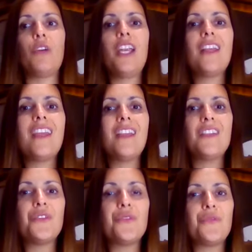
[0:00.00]
Where
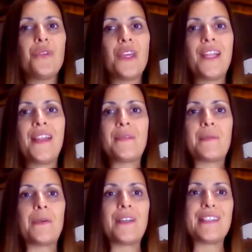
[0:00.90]
can you feel
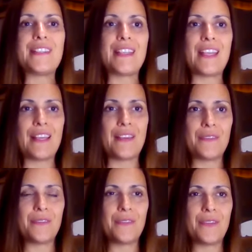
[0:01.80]
and perceive